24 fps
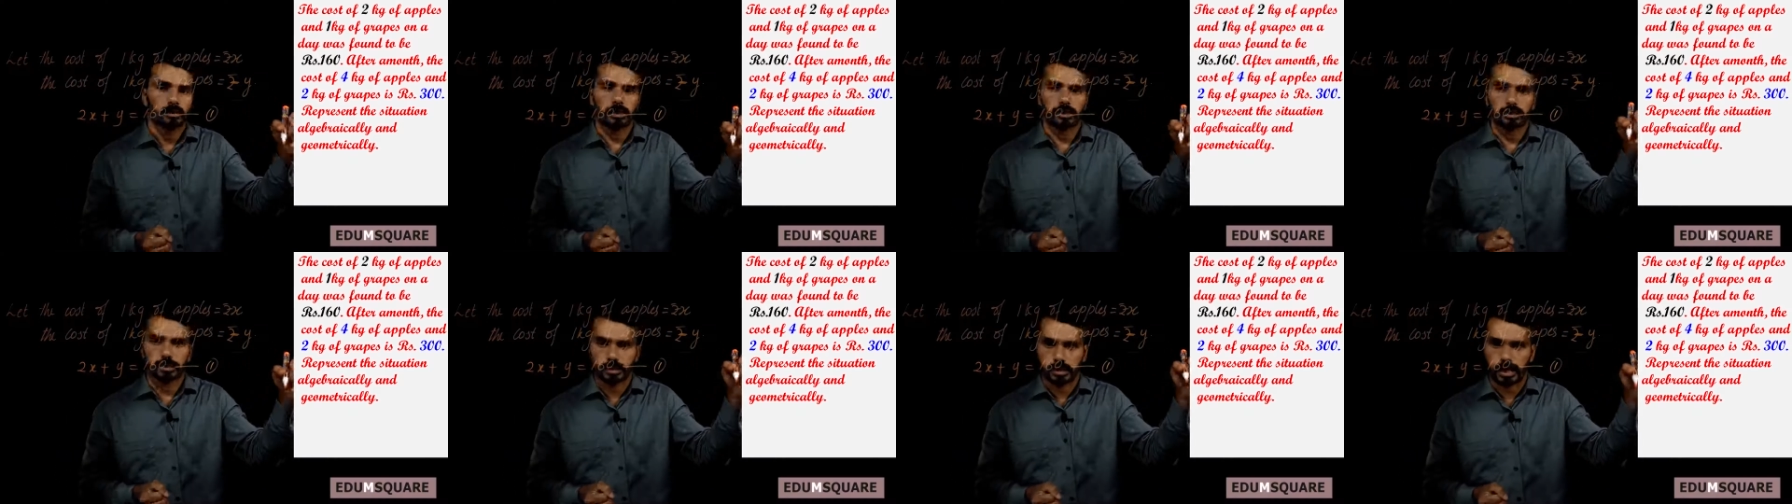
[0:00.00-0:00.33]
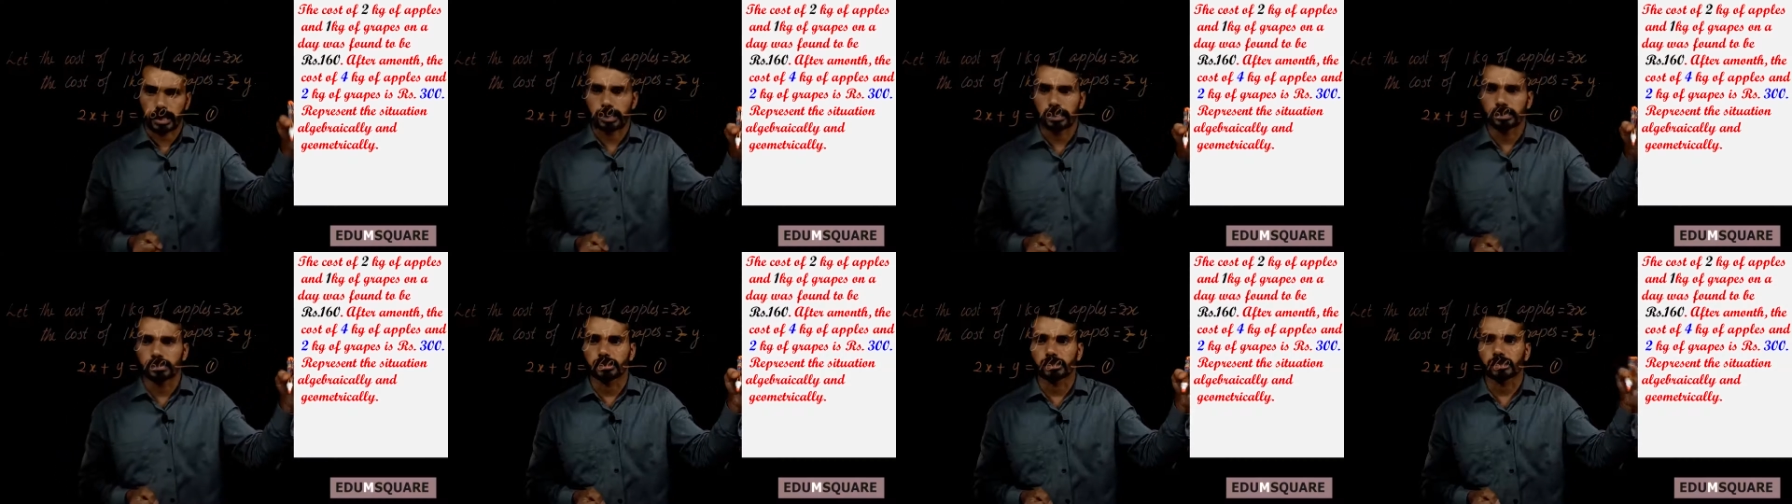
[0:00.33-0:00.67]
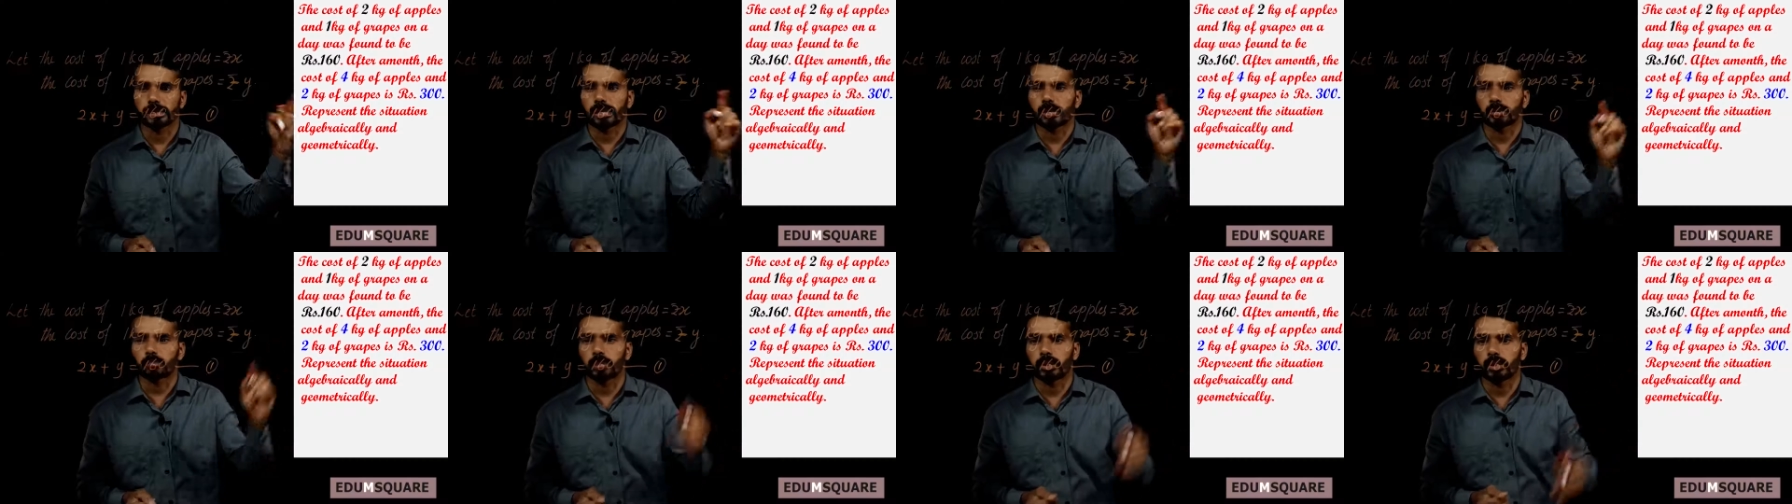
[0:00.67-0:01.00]
the second
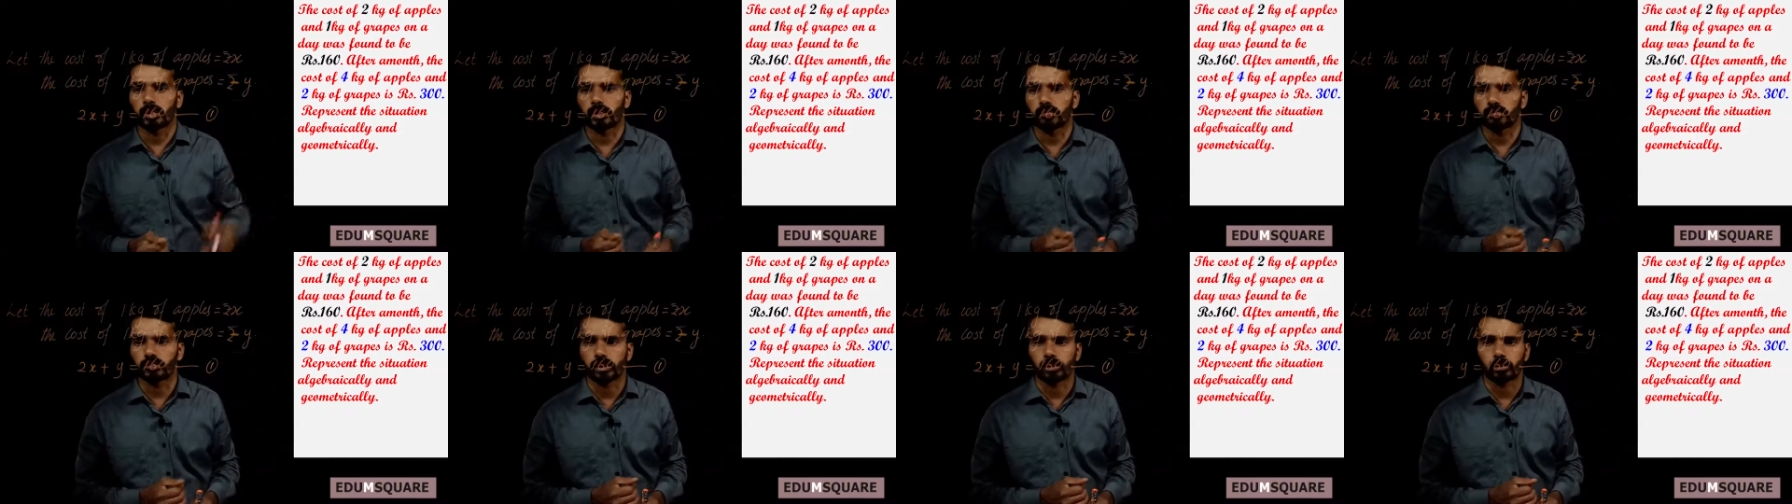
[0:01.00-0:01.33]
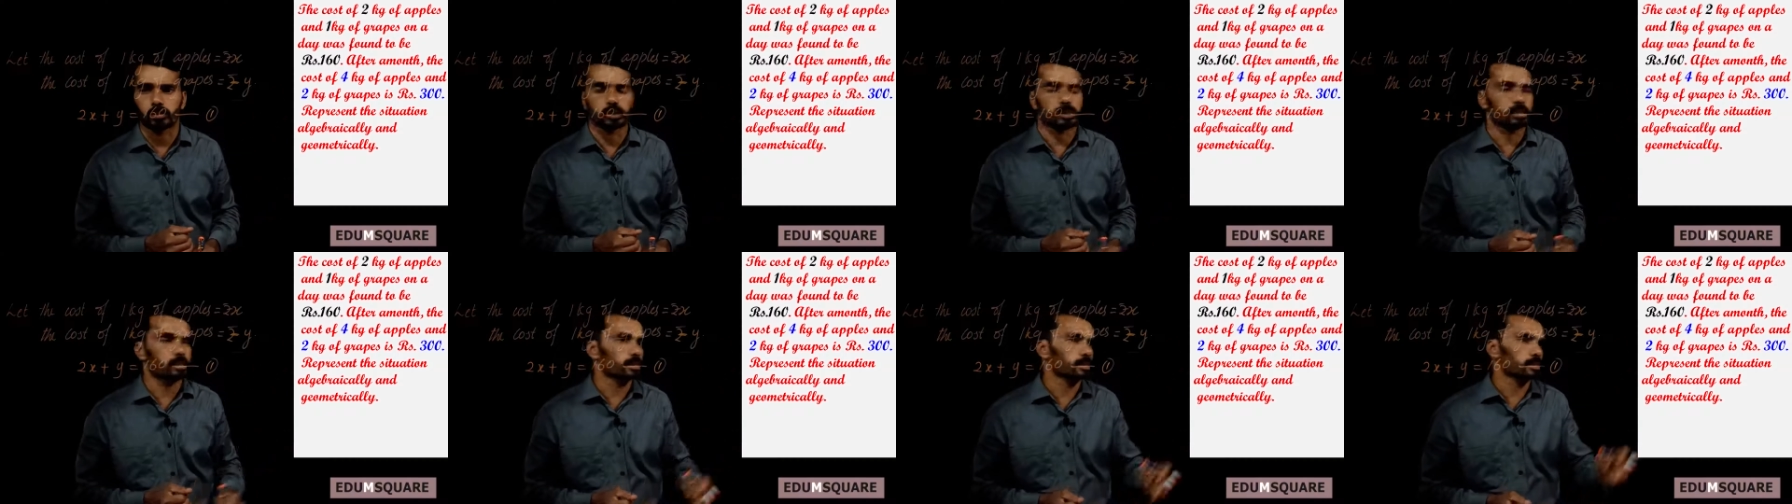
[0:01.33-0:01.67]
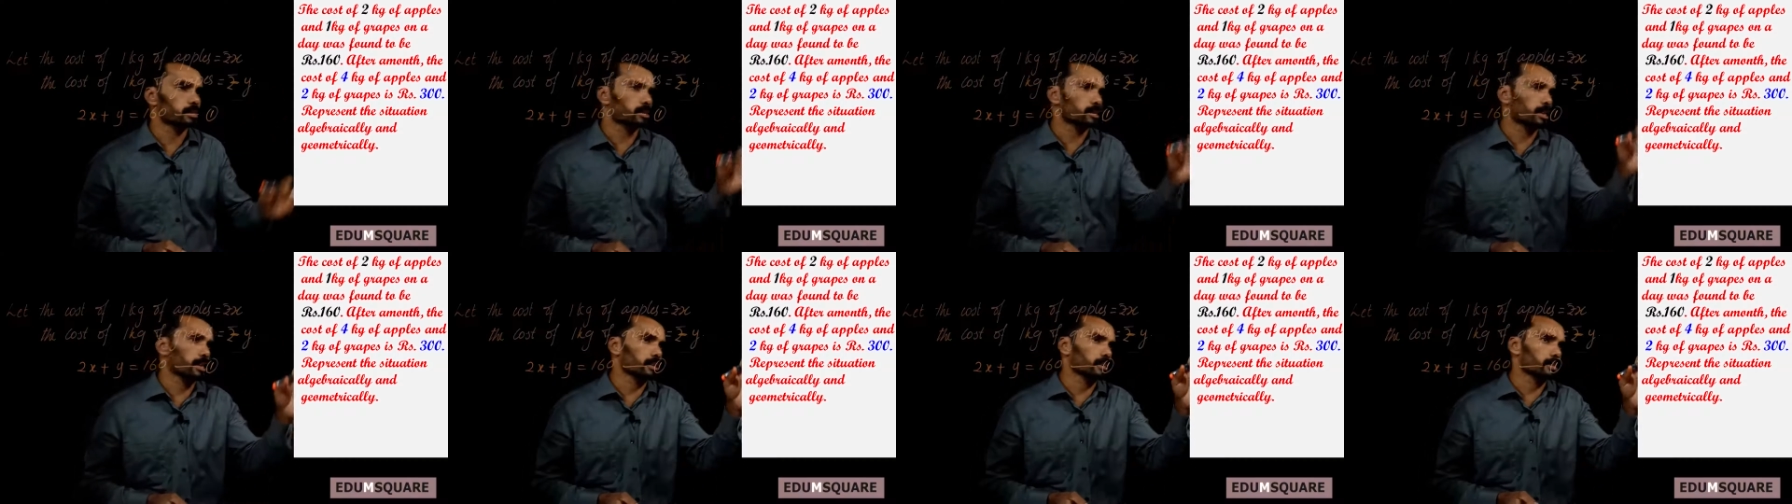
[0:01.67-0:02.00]
statement of the question
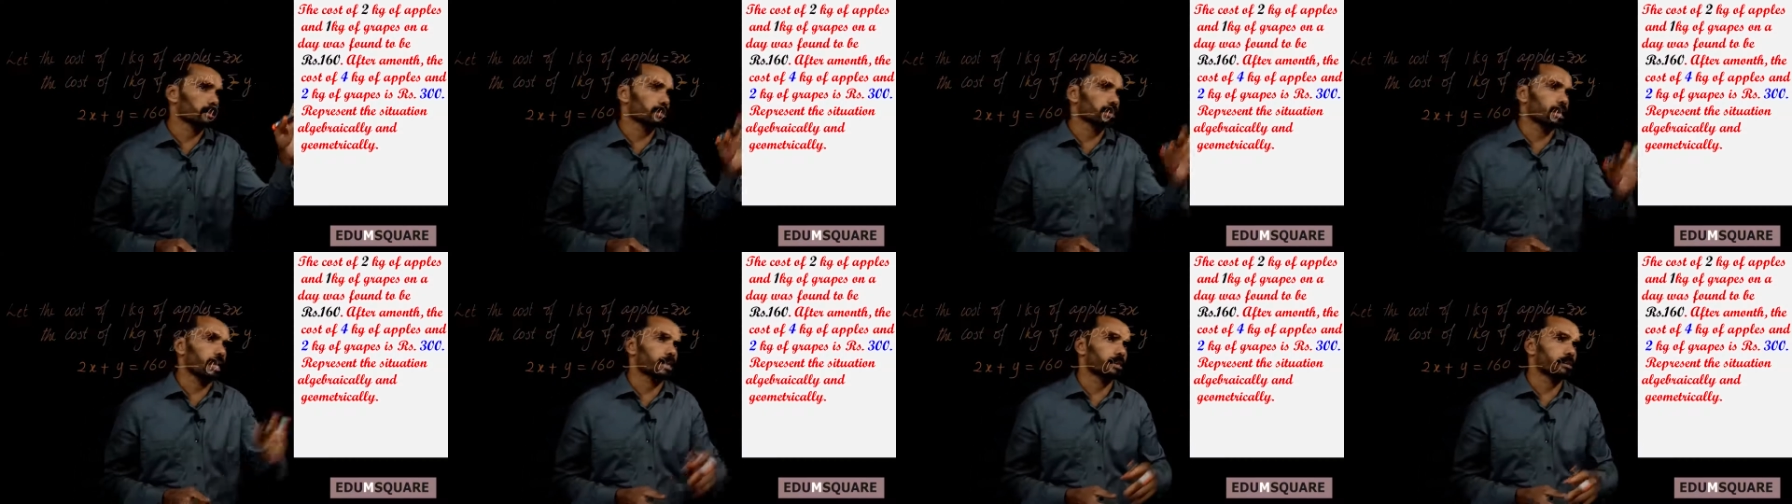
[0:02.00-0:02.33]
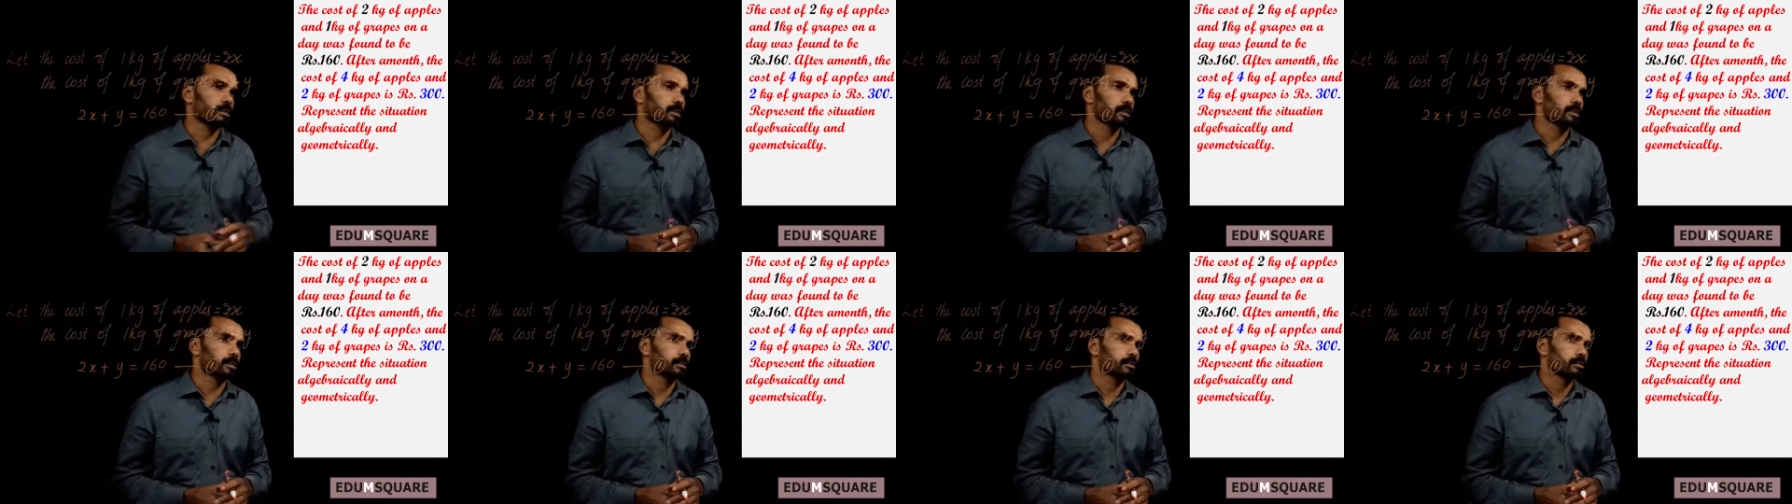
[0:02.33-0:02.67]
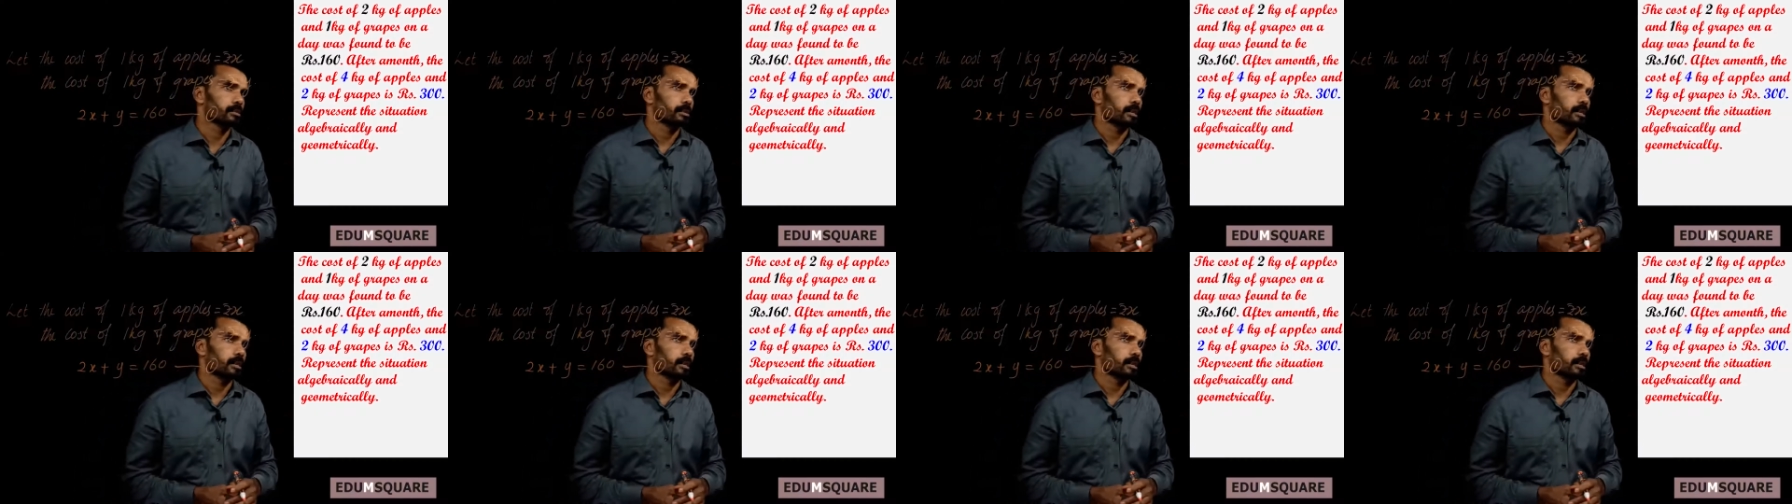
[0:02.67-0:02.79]
says that